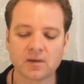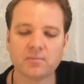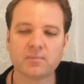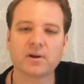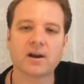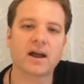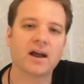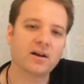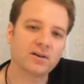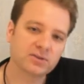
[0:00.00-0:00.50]

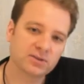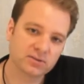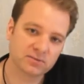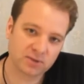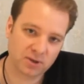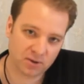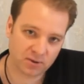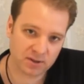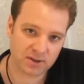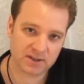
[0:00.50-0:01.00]
But I also
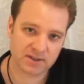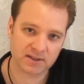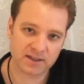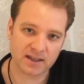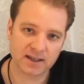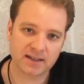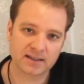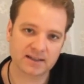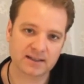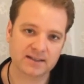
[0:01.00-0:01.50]
noticed
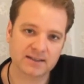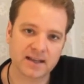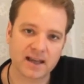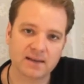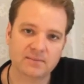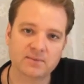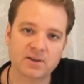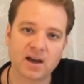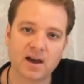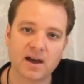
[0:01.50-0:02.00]
that at the
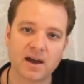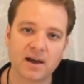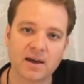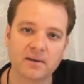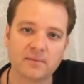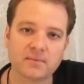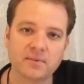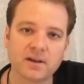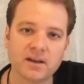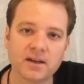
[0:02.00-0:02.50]
same
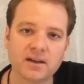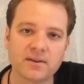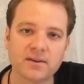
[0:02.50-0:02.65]
time,